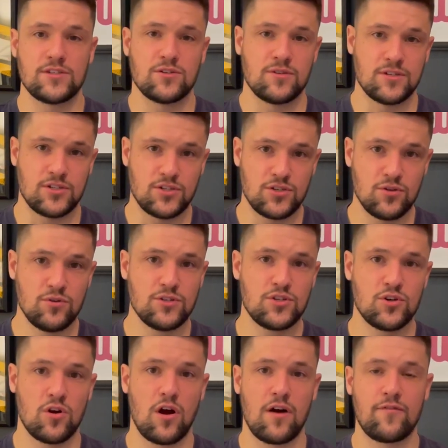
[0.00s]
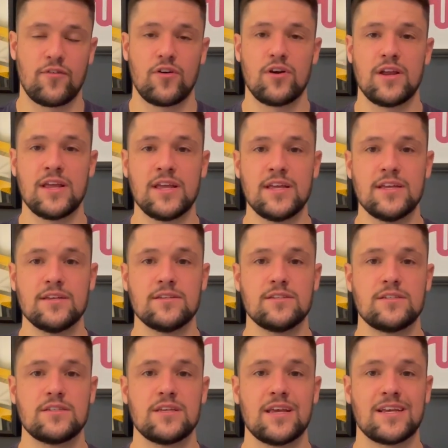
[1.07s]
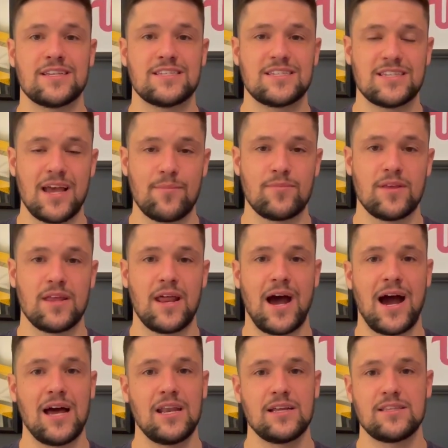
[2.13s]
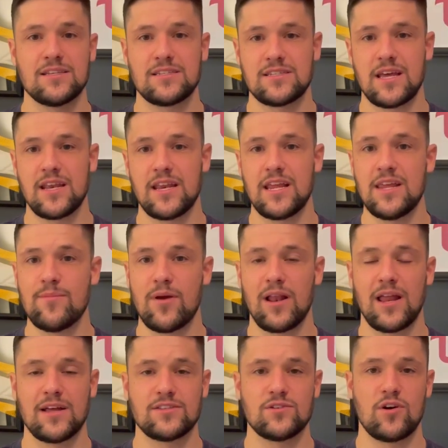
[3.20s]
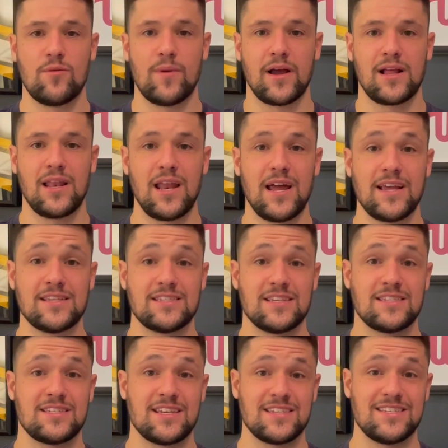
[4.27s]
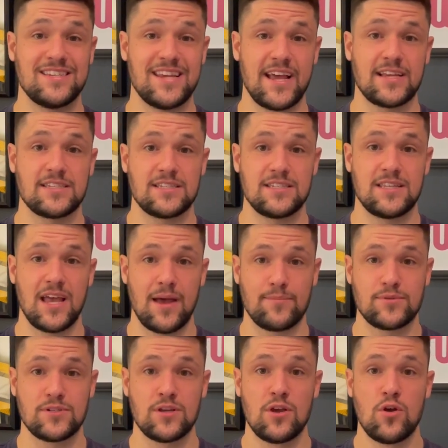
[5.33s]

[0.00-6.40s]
So as soon as your offer is accepted, I like to send an email out to all my clients that says next steps,